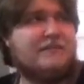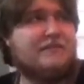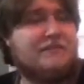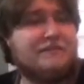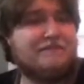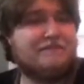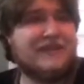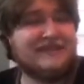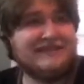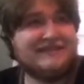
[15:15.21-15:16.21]
but
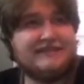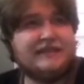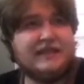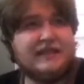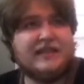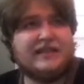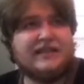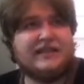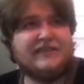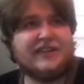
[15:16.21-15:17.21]
even the
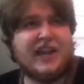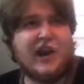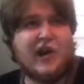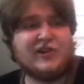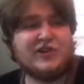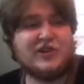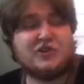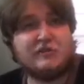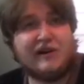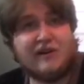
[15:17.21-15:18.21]
characters don't swear
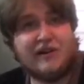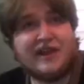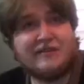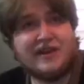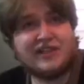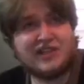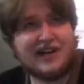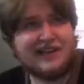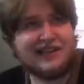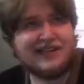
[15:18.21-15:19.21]
all that much. Like I
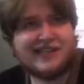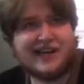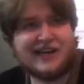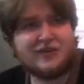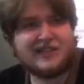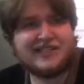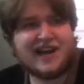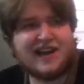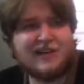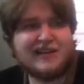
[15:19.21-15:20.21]
said, I don't
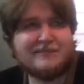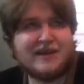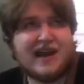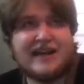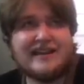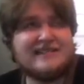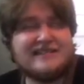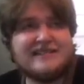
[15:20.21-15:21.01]
entirely mind